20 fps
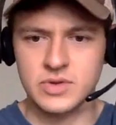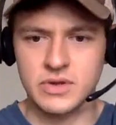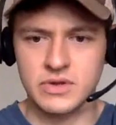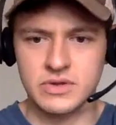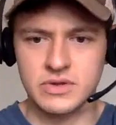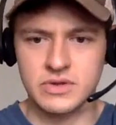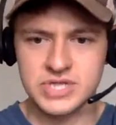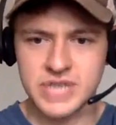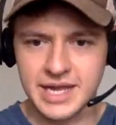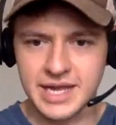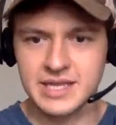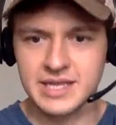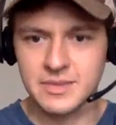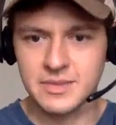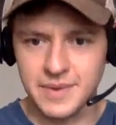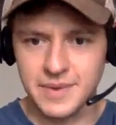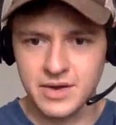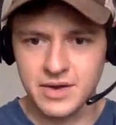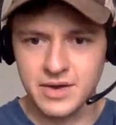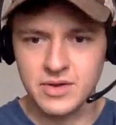check in the
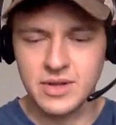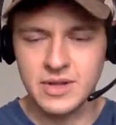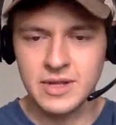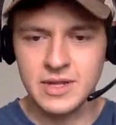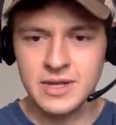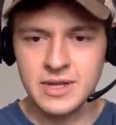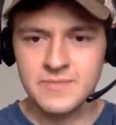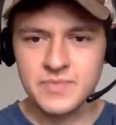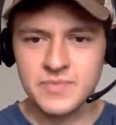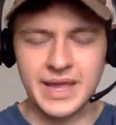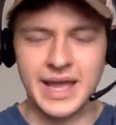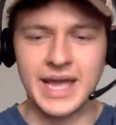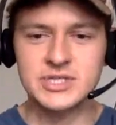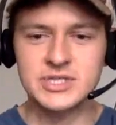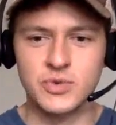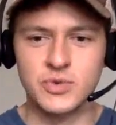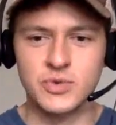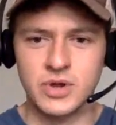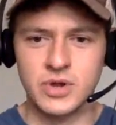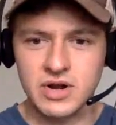mail, like, I
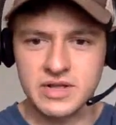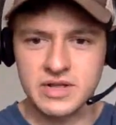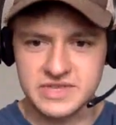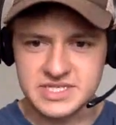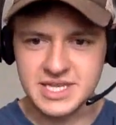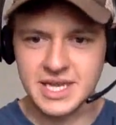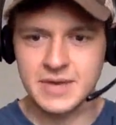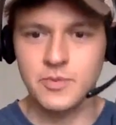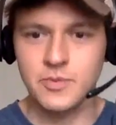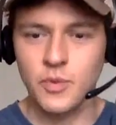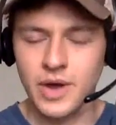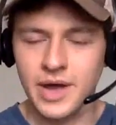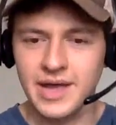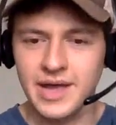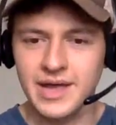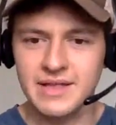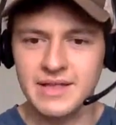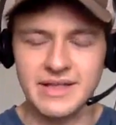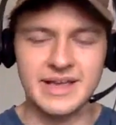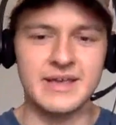should regard it the same way.
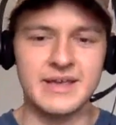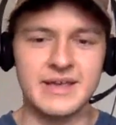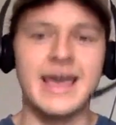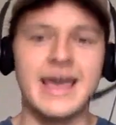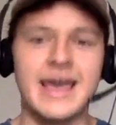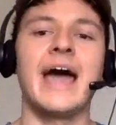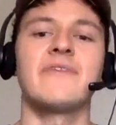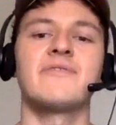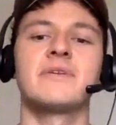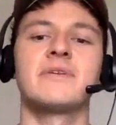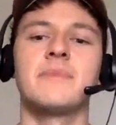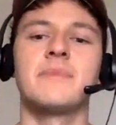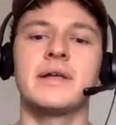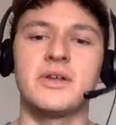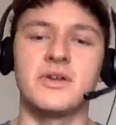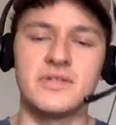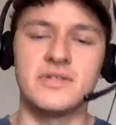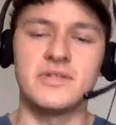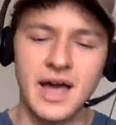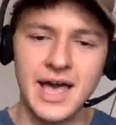Like, having money
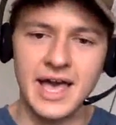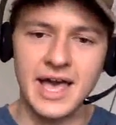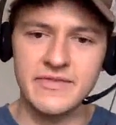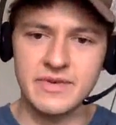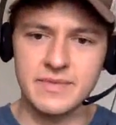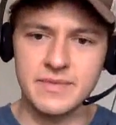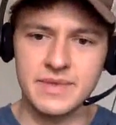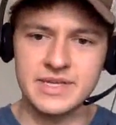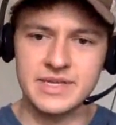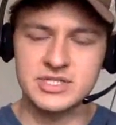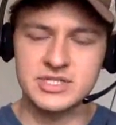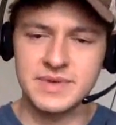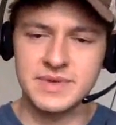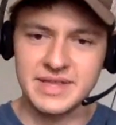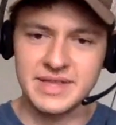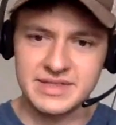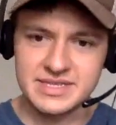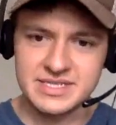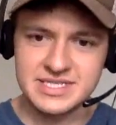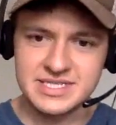or not having money, it should be
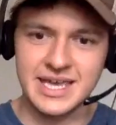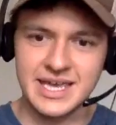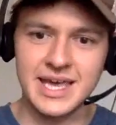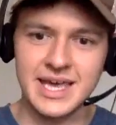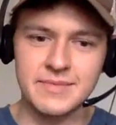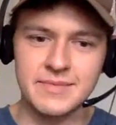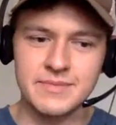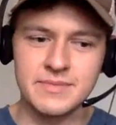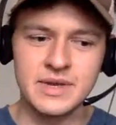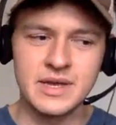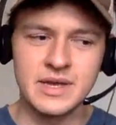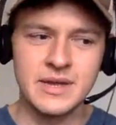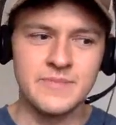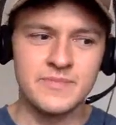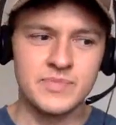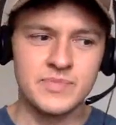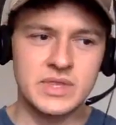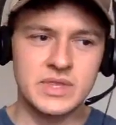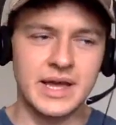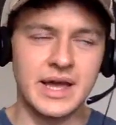like the same.
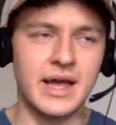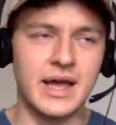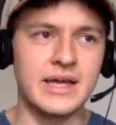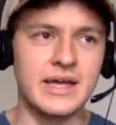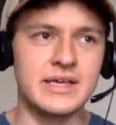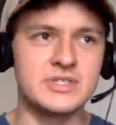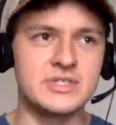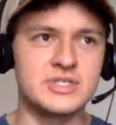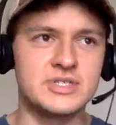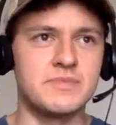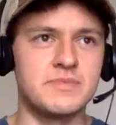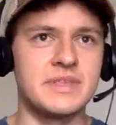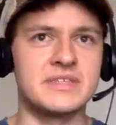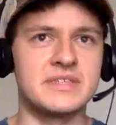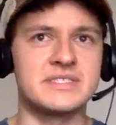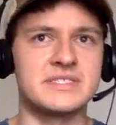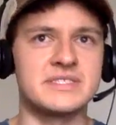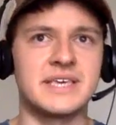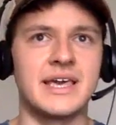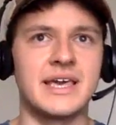It should be the
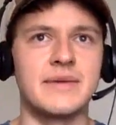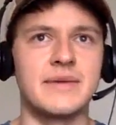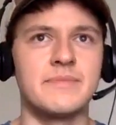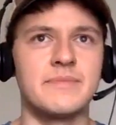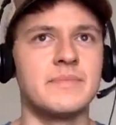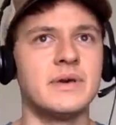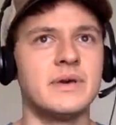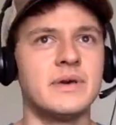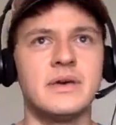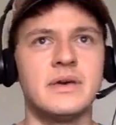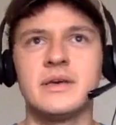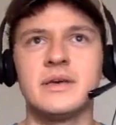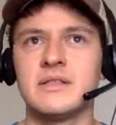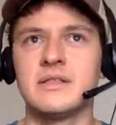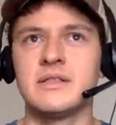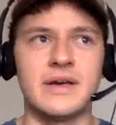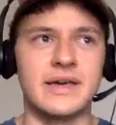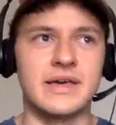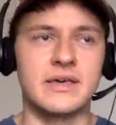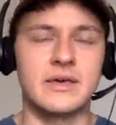same,
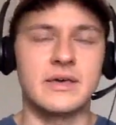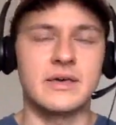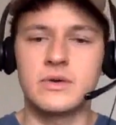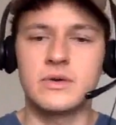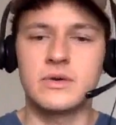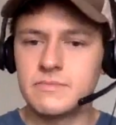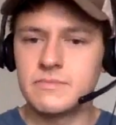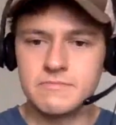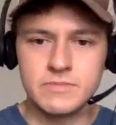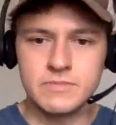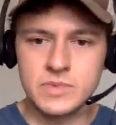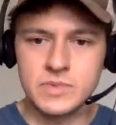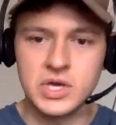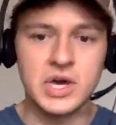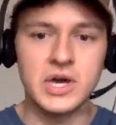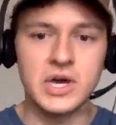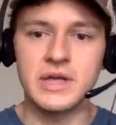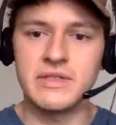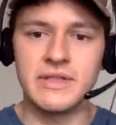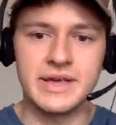like,
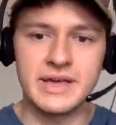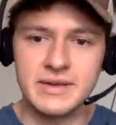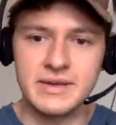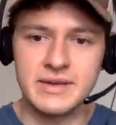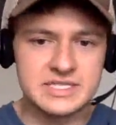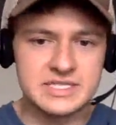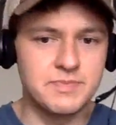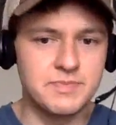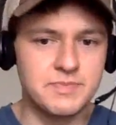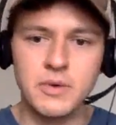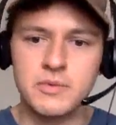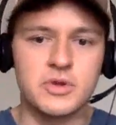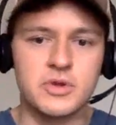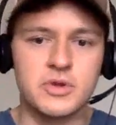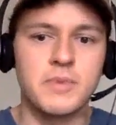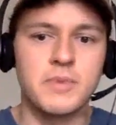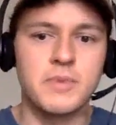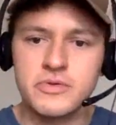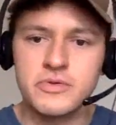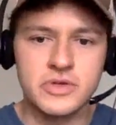good. Like, it's both. They're
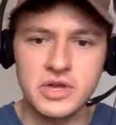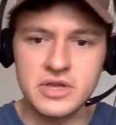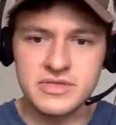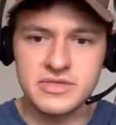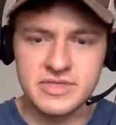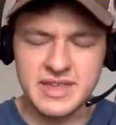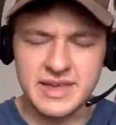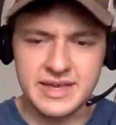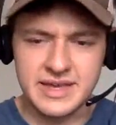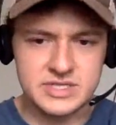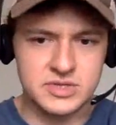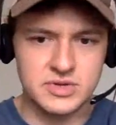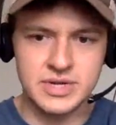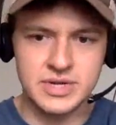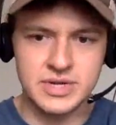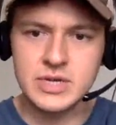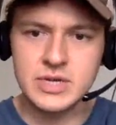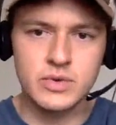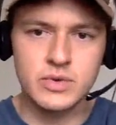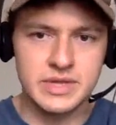both good things. They're
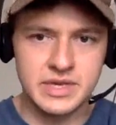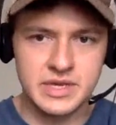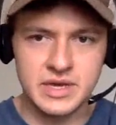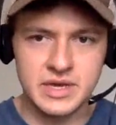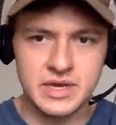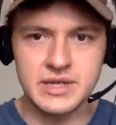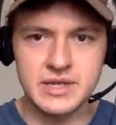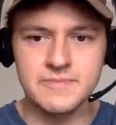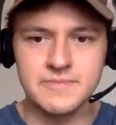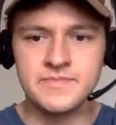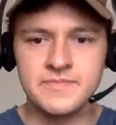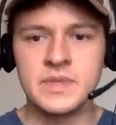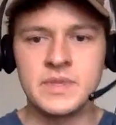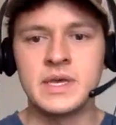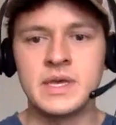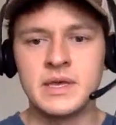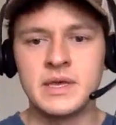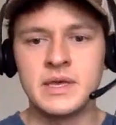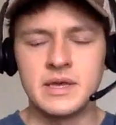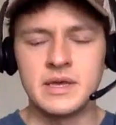equally good.
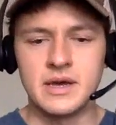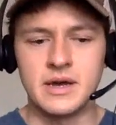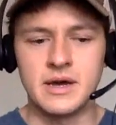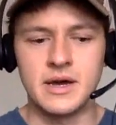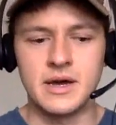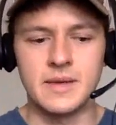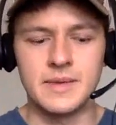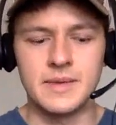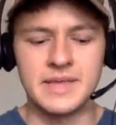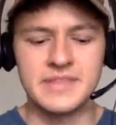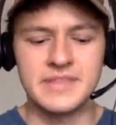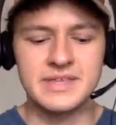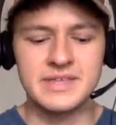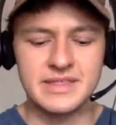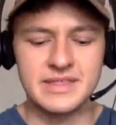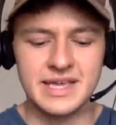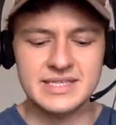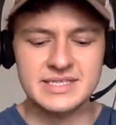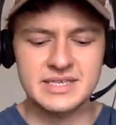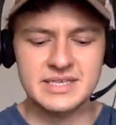And I think that
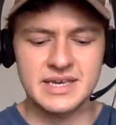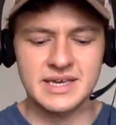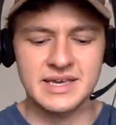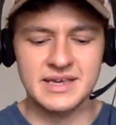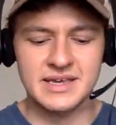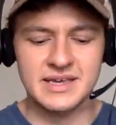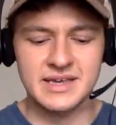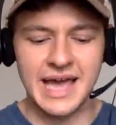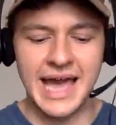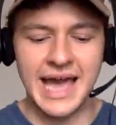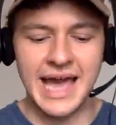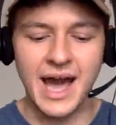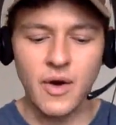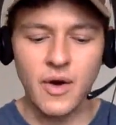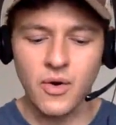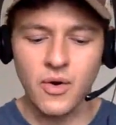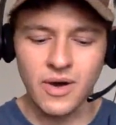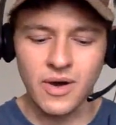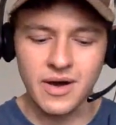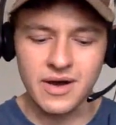that's like how